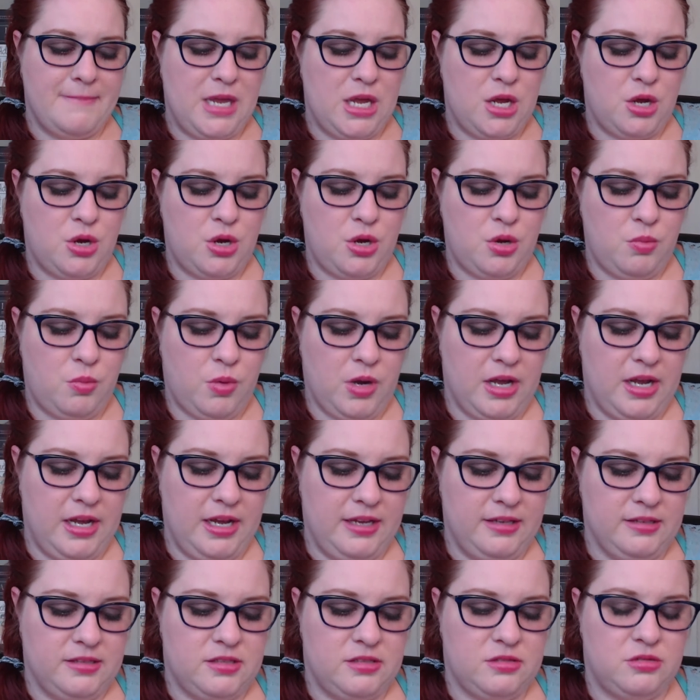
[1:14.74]
who
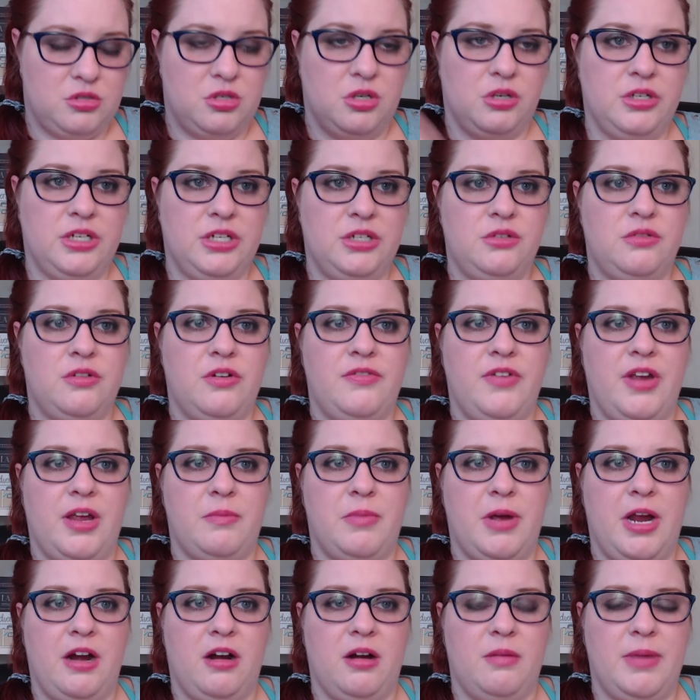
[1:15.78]
was turned into a
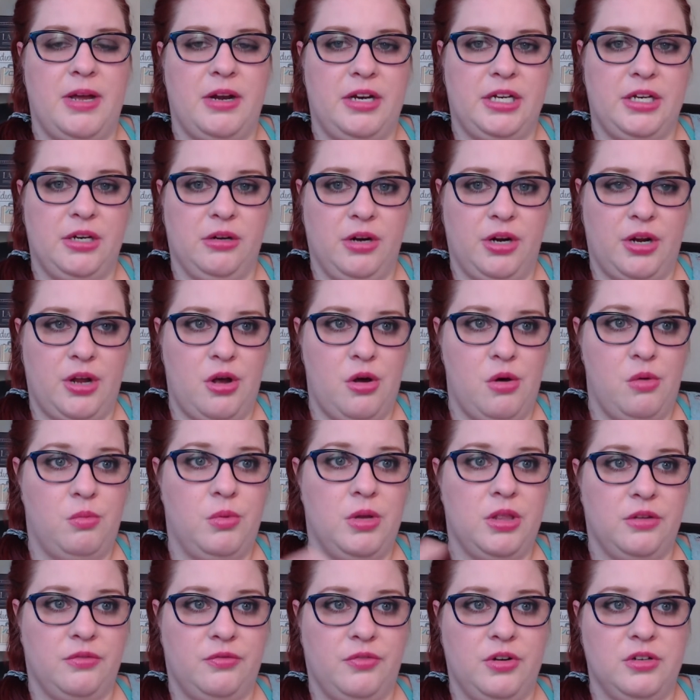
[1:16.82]
vampire about a year ago
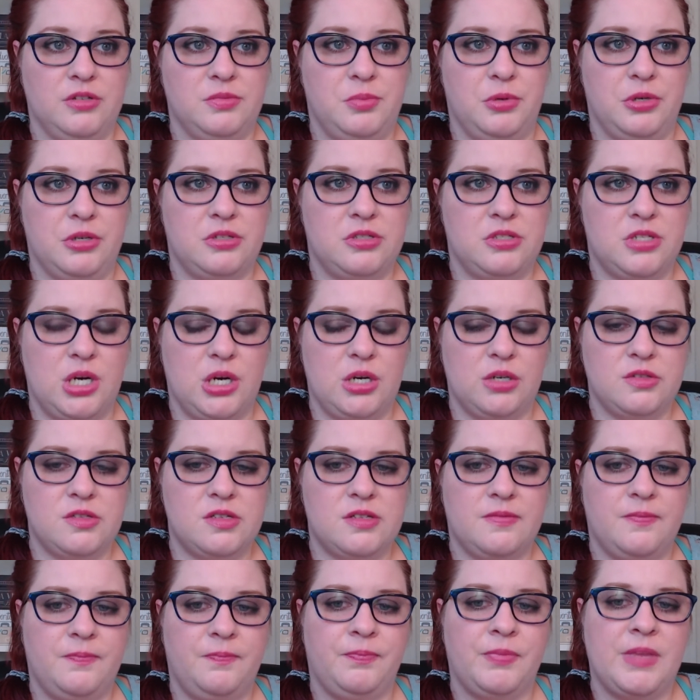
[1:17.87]
when the first book
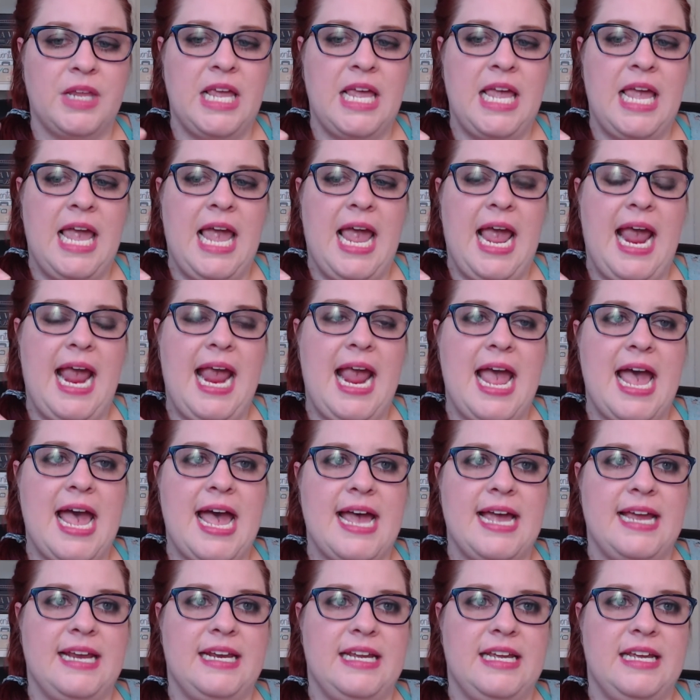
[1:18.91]
starts.
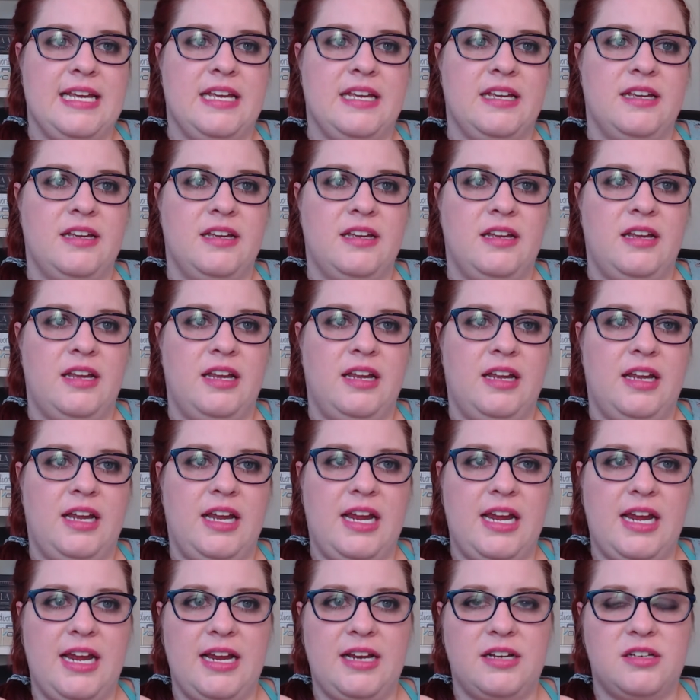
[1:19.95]
And
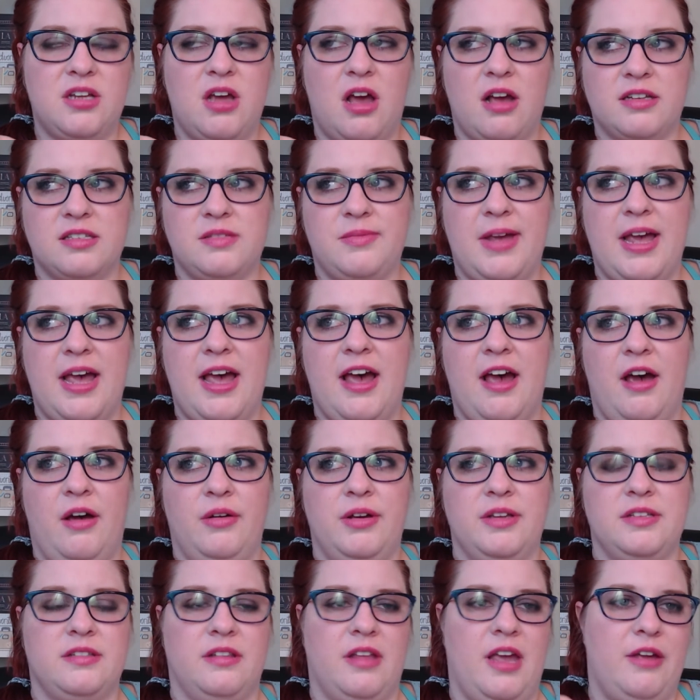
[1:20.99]
he talks about how
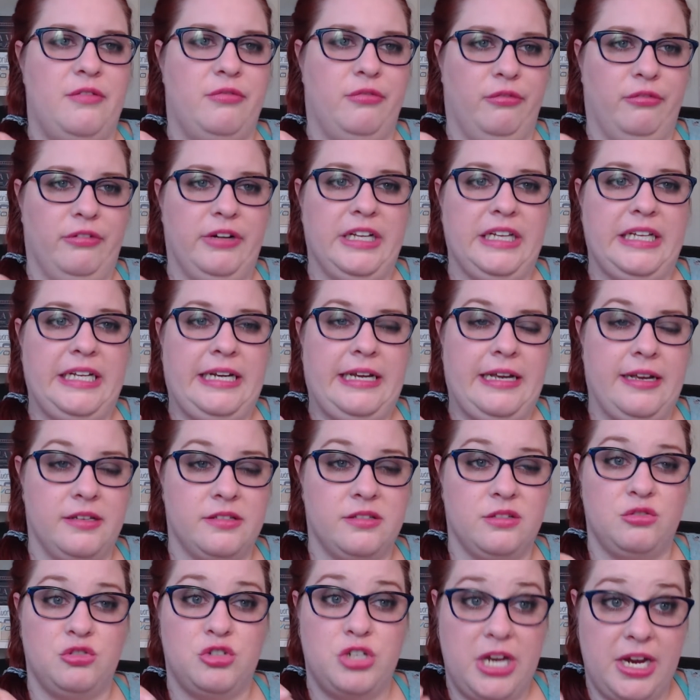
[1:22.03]
his life really
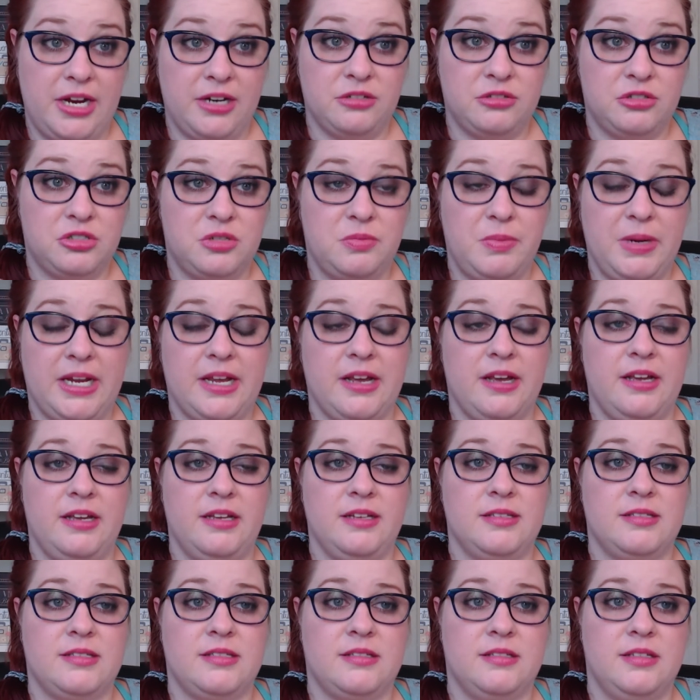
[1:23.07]
hasn't changed
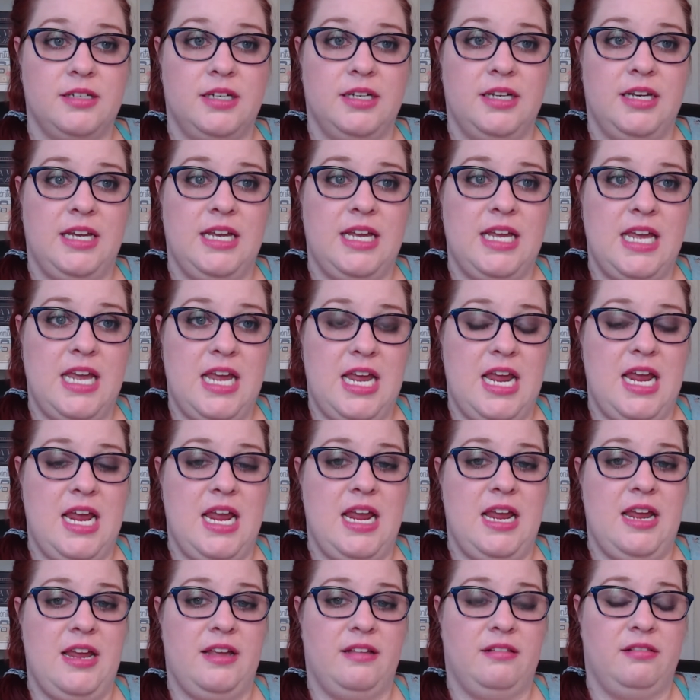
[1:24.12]
because
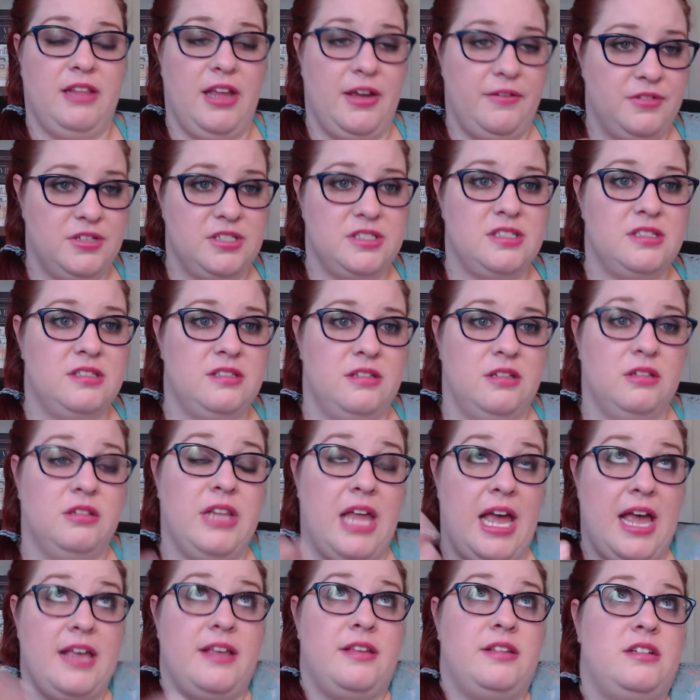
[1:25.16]
he
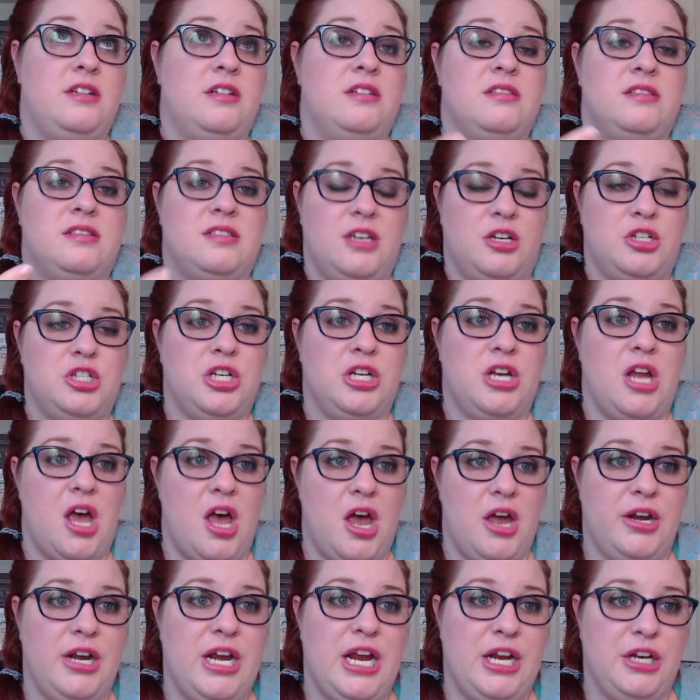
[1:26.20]
led such an
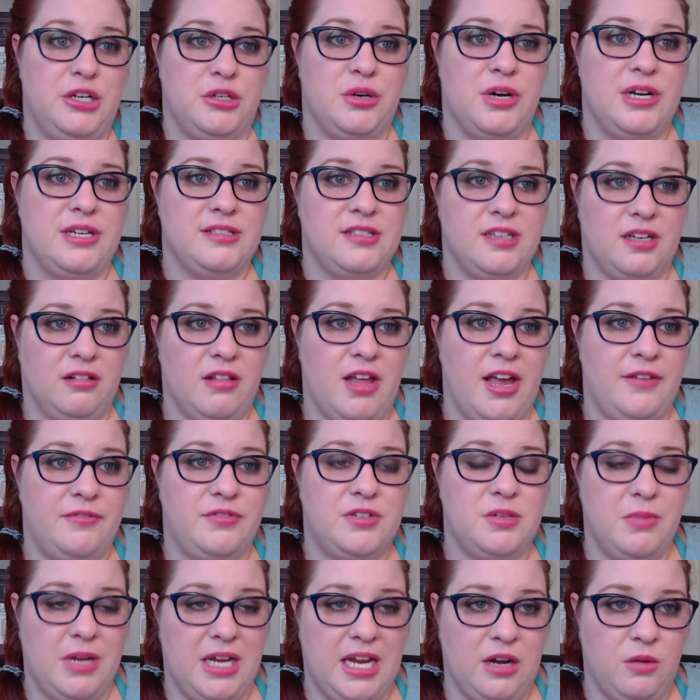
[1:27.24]
uninteresting life
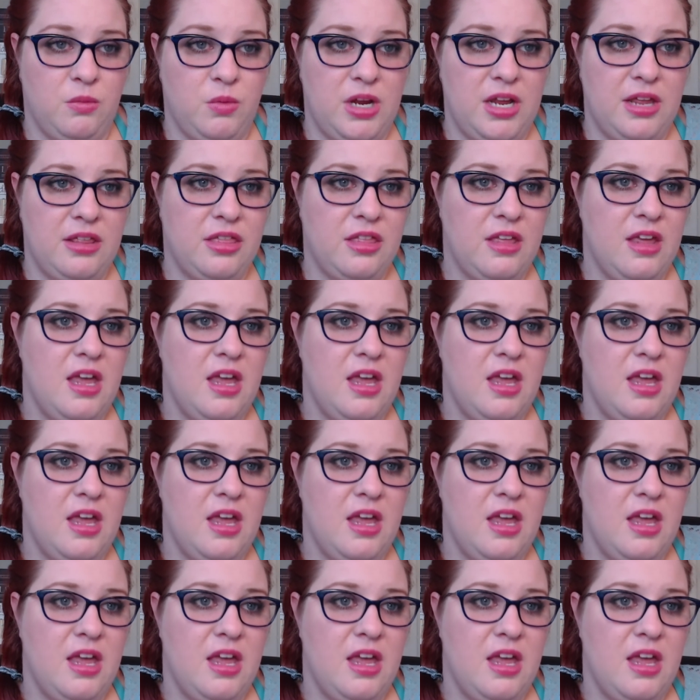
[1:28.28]
to begin with.